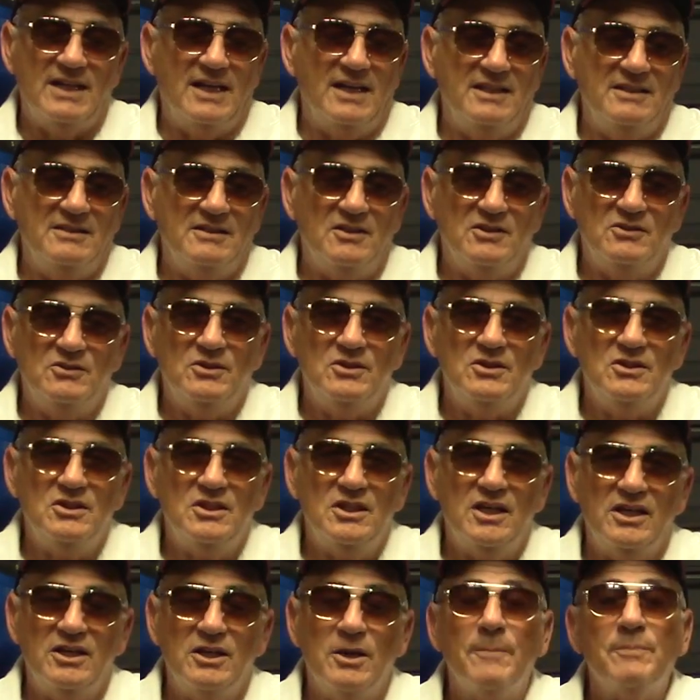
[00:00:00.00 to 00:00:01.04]
I couldn't
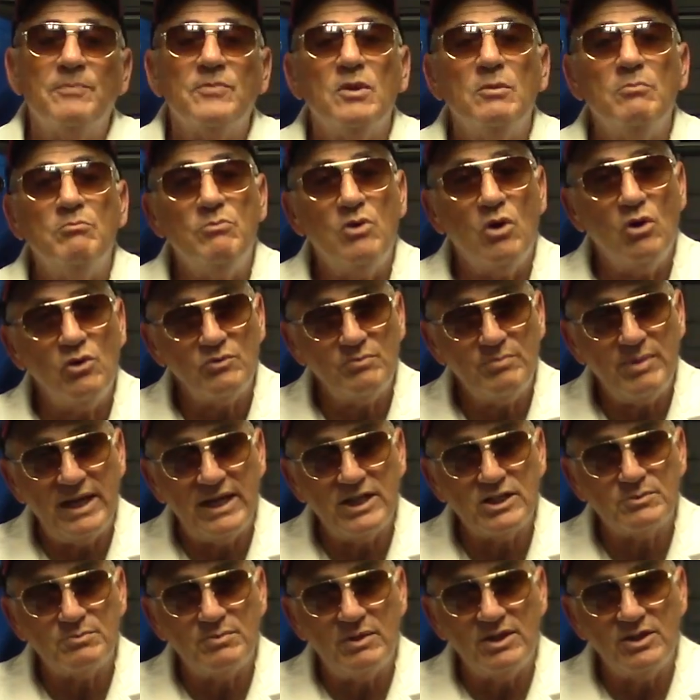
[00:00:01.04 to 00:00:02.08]
tell you. Both
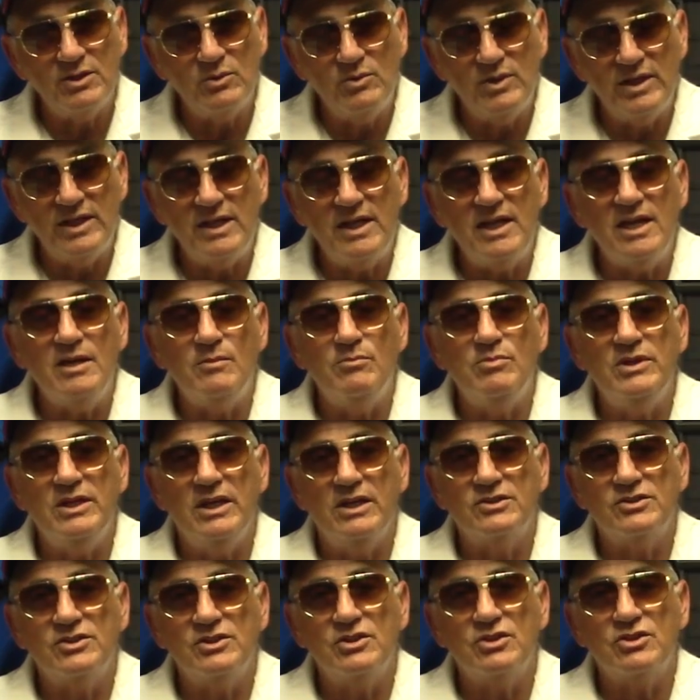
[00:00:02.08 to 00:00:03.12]
bikes, by the way,
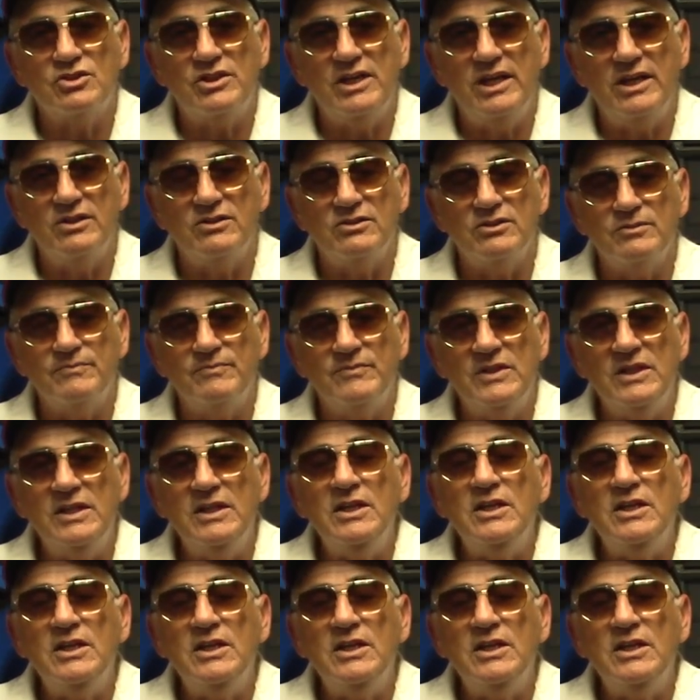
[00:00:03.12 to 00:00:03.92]
ABS is standard.